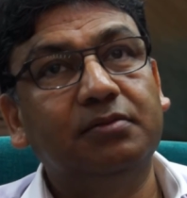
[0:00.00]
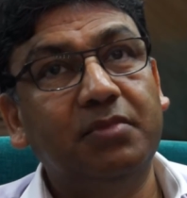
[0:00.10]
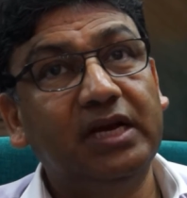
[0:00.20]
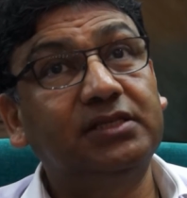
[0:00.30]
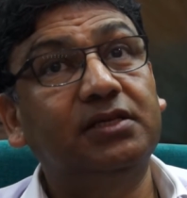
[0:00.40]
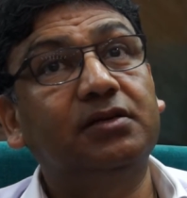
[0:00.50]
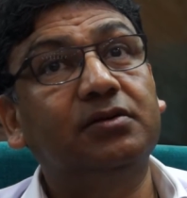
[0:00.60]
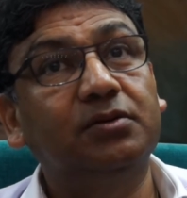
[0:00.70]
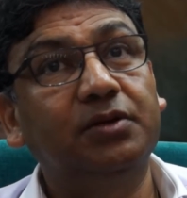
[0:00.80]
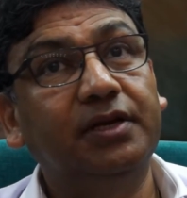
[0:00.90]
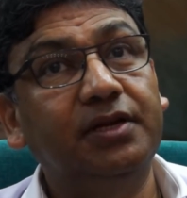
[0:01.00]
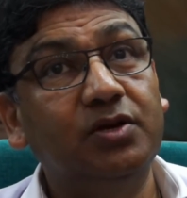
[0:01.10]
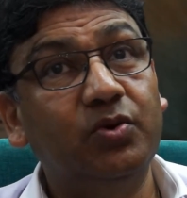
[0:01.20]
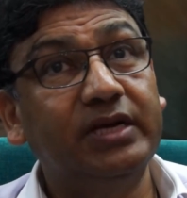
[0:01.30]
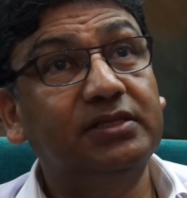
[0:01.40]
Mexico, in
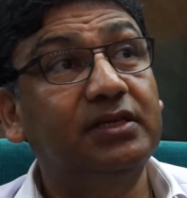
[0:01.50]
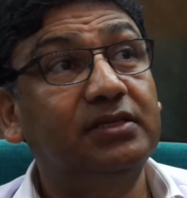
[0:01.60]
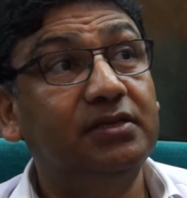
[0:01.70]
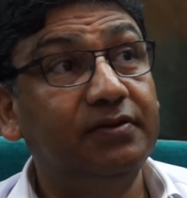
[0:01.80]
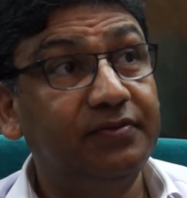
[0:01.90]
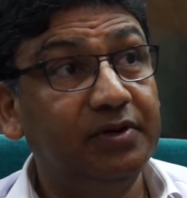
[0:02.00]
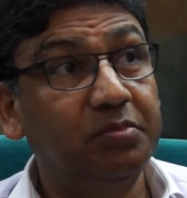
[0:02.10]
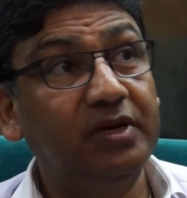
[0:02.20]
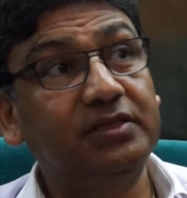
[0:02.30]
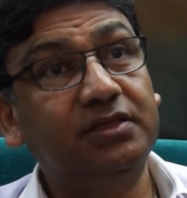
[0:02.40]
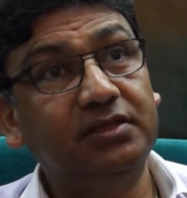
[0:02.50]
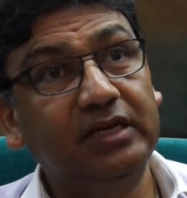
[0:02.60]
US, 6 different places,